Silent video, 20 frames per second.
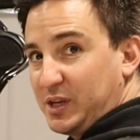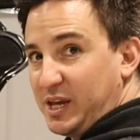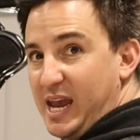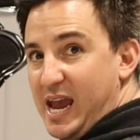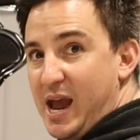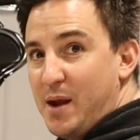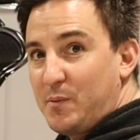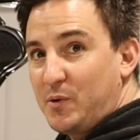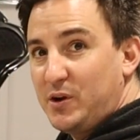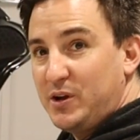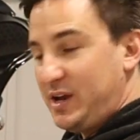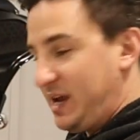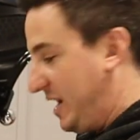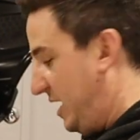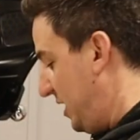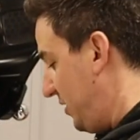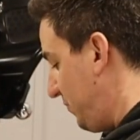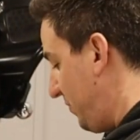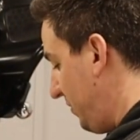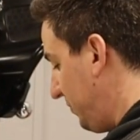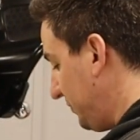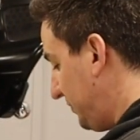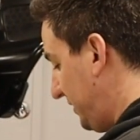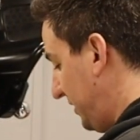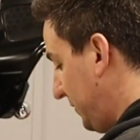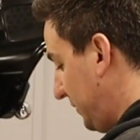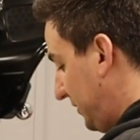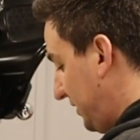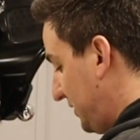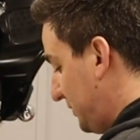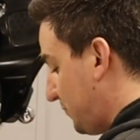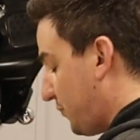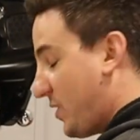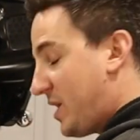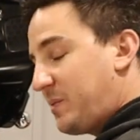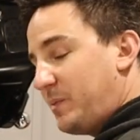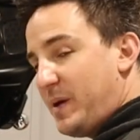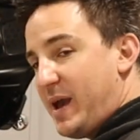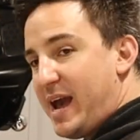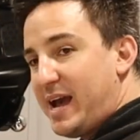with the camera and we will deal with these
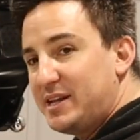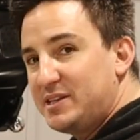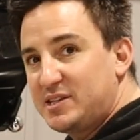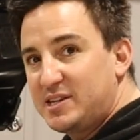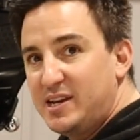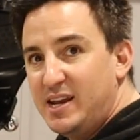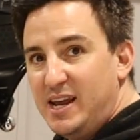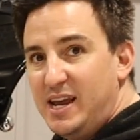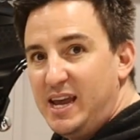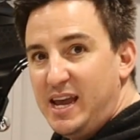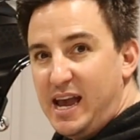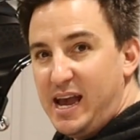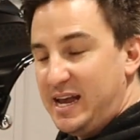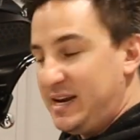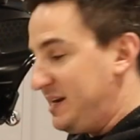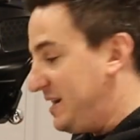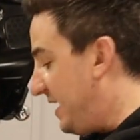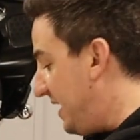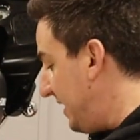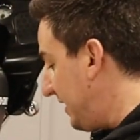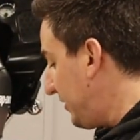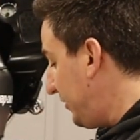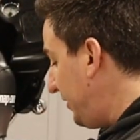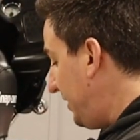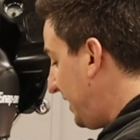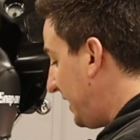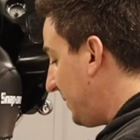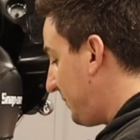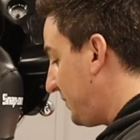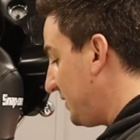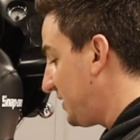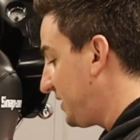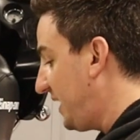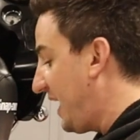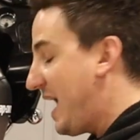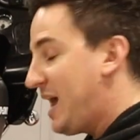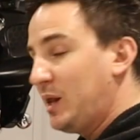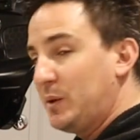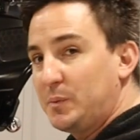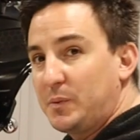brake pads and cleaning up this
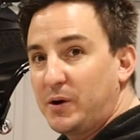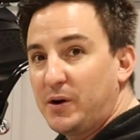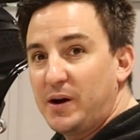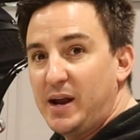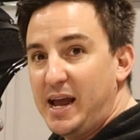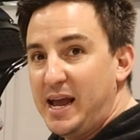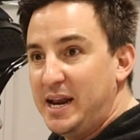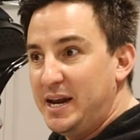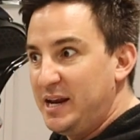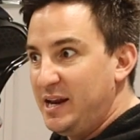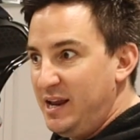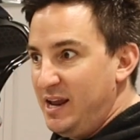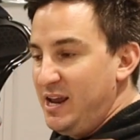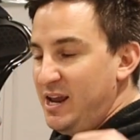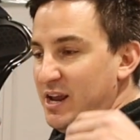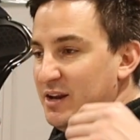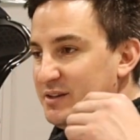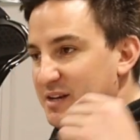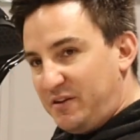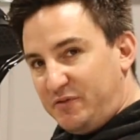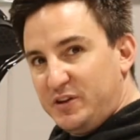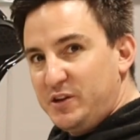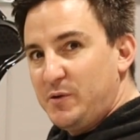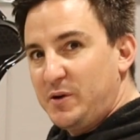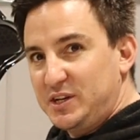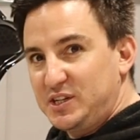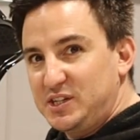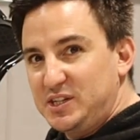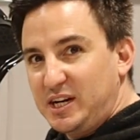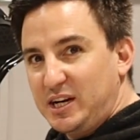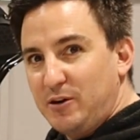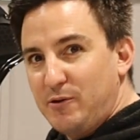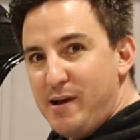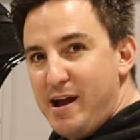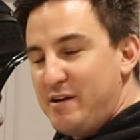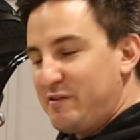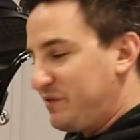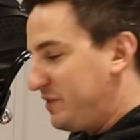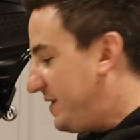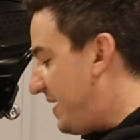caliper. And definitely wanna stick
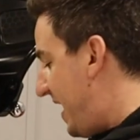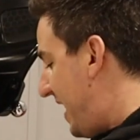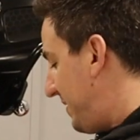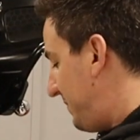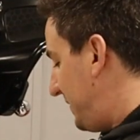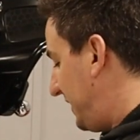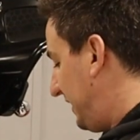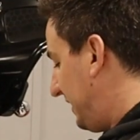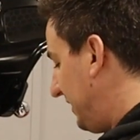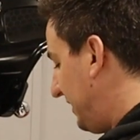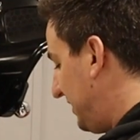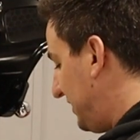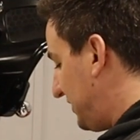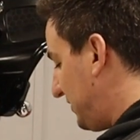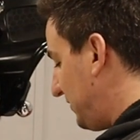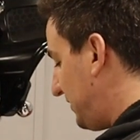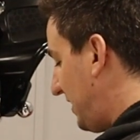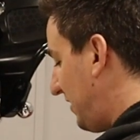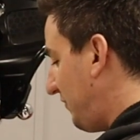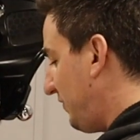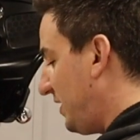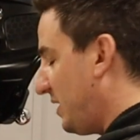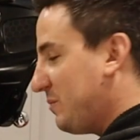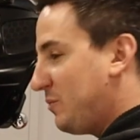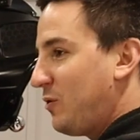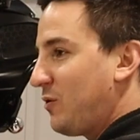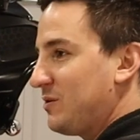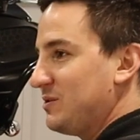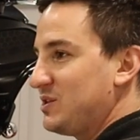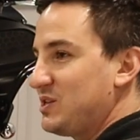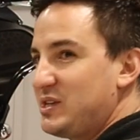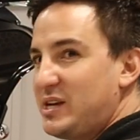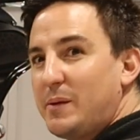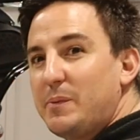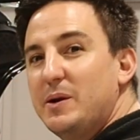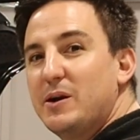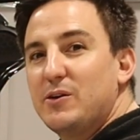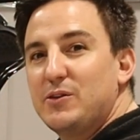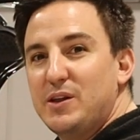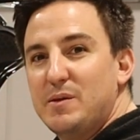around for that because there's definitely an important
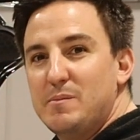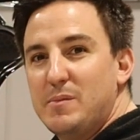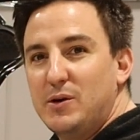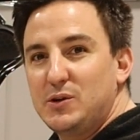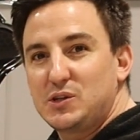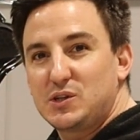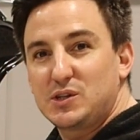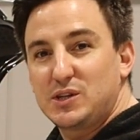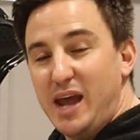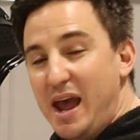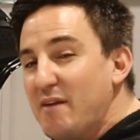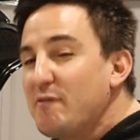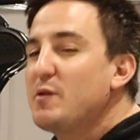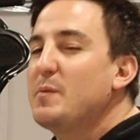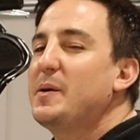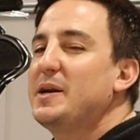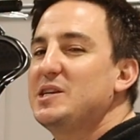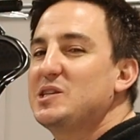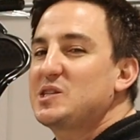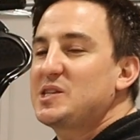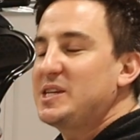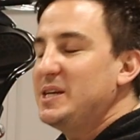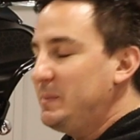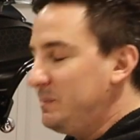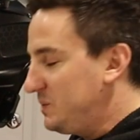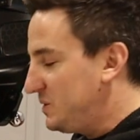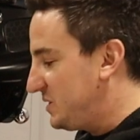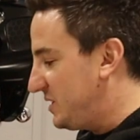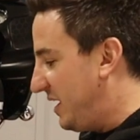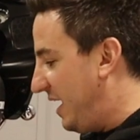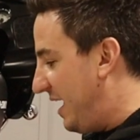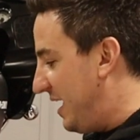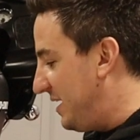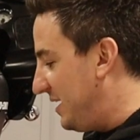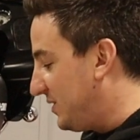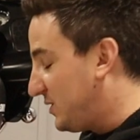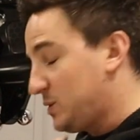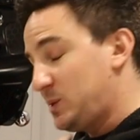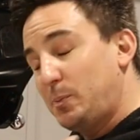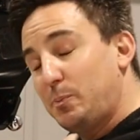step here that most everybody skips,
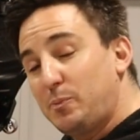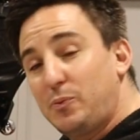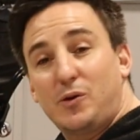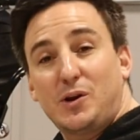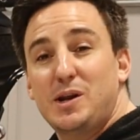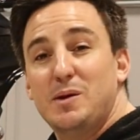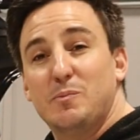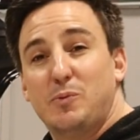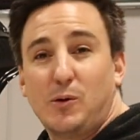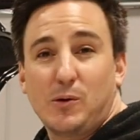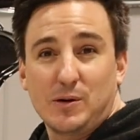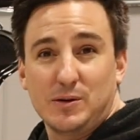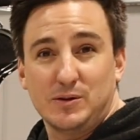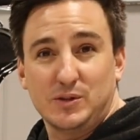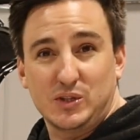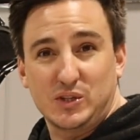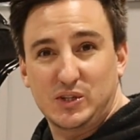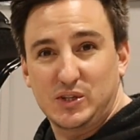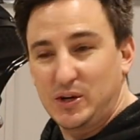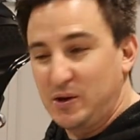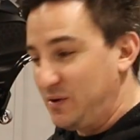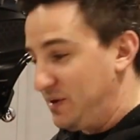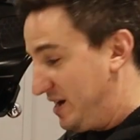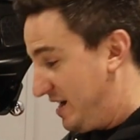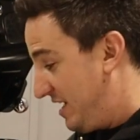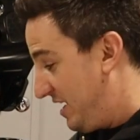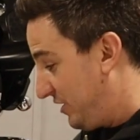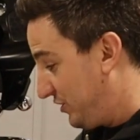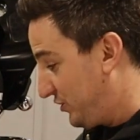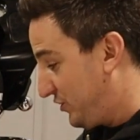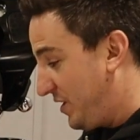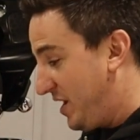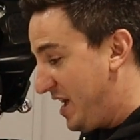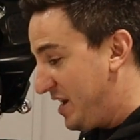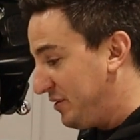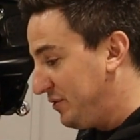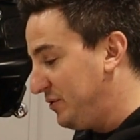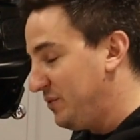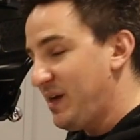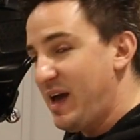and it's pretty important. So I'll show you
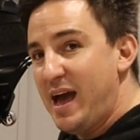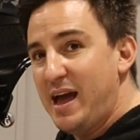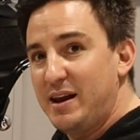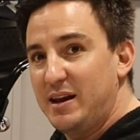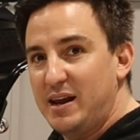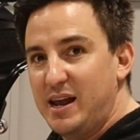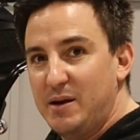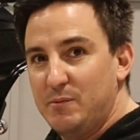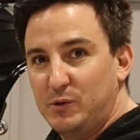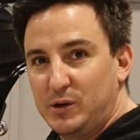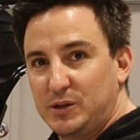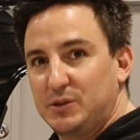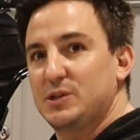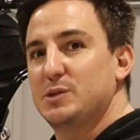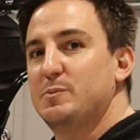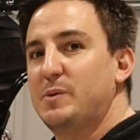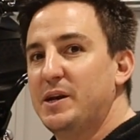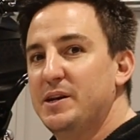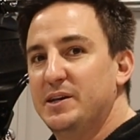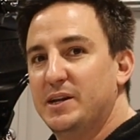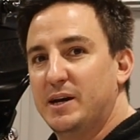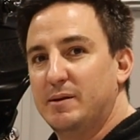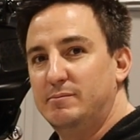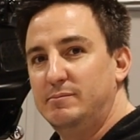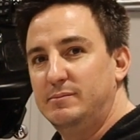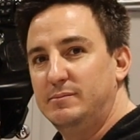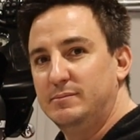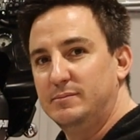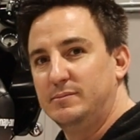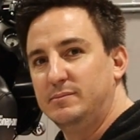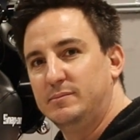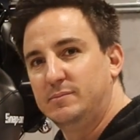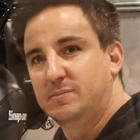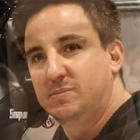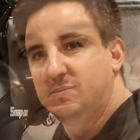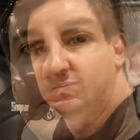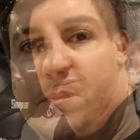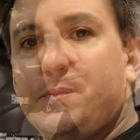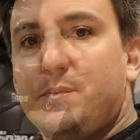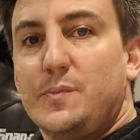how to do that and we'll get this buttoned up.
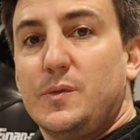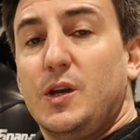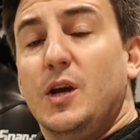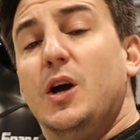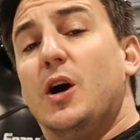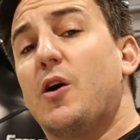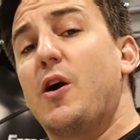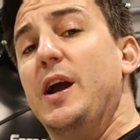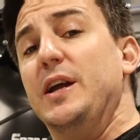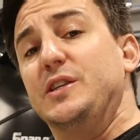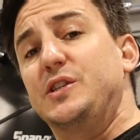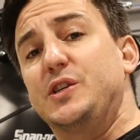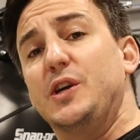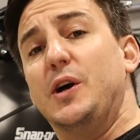All right,